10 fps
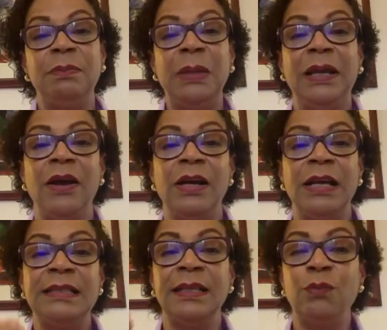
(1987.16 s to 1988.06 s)
because
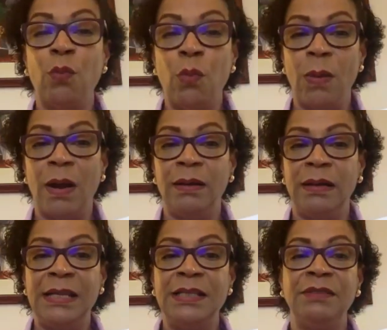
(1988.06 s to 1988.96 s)
it's an
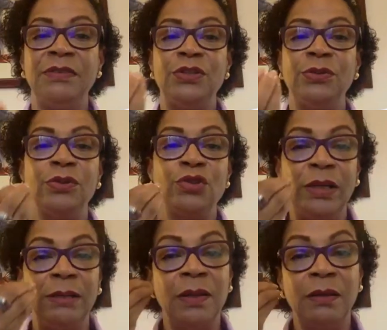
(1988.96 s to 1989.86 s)
individual
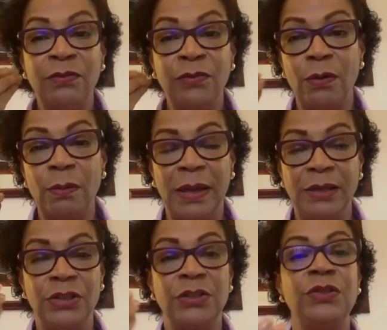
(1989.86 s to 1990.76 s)
treatment for a
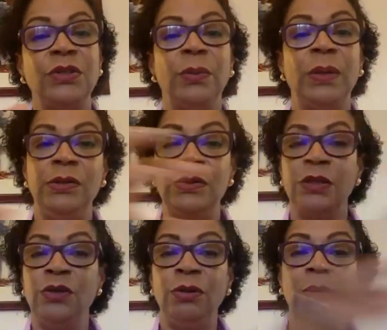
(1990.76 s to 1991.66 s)
patient. So we use
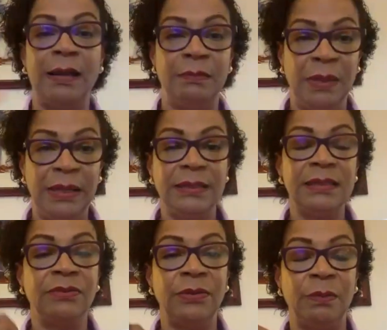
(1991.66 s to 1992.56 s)
a new
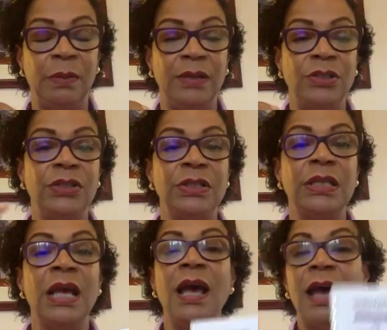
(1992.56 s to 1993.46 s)
handpiece for the patient,
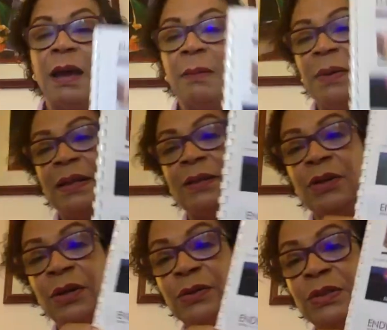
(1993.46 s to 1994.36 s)
but it
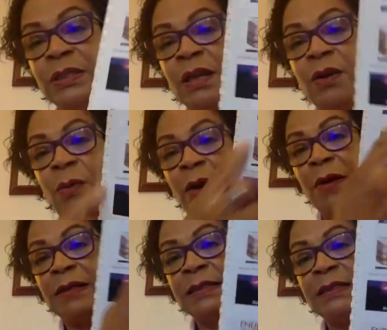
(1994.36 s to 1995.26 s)
goes,
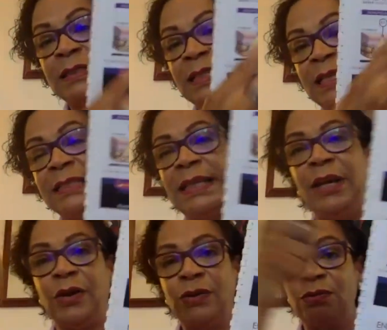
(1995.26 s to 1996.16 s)
whereas the
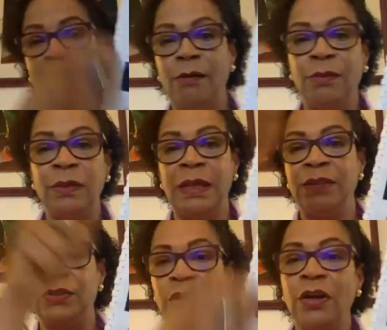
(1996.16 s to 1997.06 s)
TC goes round
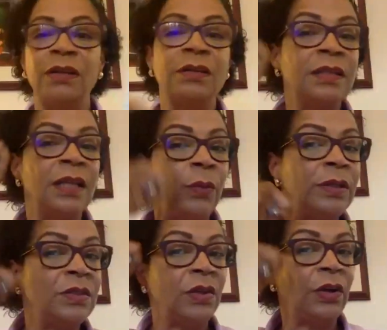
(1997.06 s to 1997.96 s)
in circles and we
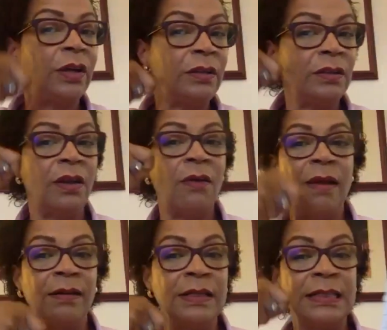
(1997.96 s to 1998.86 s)
circle
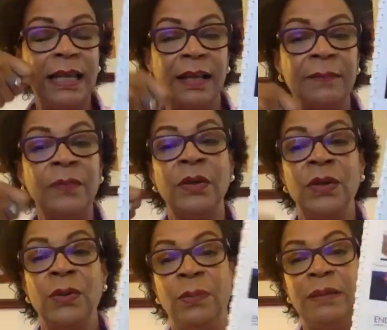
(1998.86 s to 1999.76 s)
around the skin,
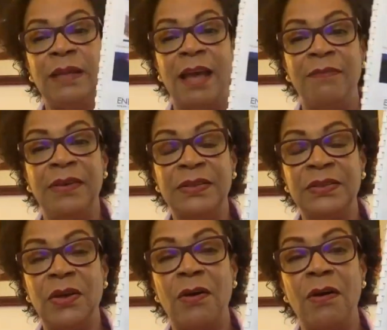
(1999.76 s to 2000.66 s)
with
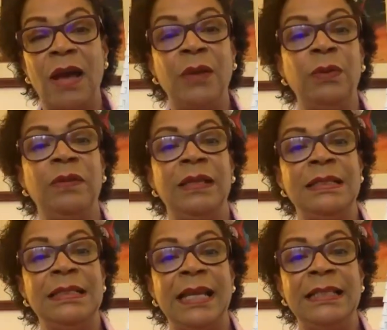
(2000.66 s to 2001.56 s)
FSR and with
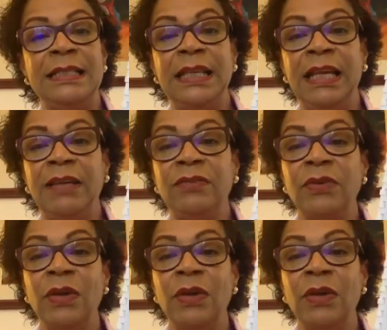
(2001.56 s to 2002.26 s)
intensive,